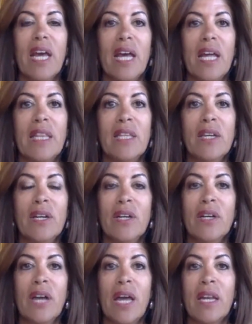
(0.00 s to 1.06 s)
And
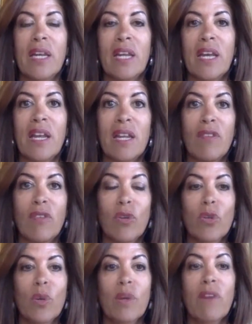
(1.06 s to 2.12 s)
if you're
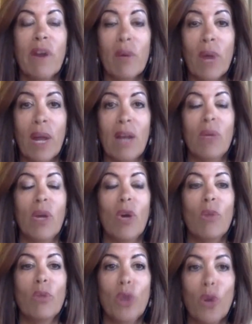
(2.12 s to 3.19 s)
doing very well, we
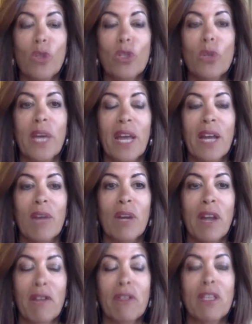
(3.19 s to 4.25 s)
hope to host you again when
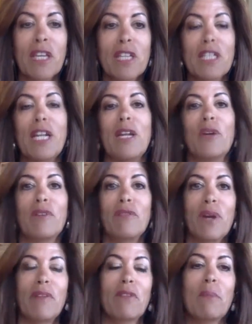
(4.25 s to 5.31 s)
everything is clearer for
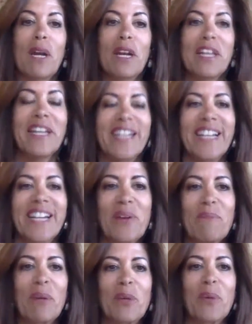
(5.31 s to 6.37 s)
everybody.
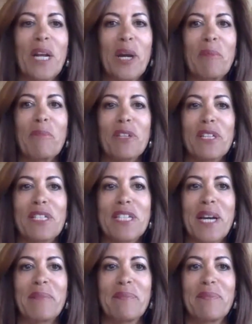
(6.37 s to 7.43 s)
But welcome for this time.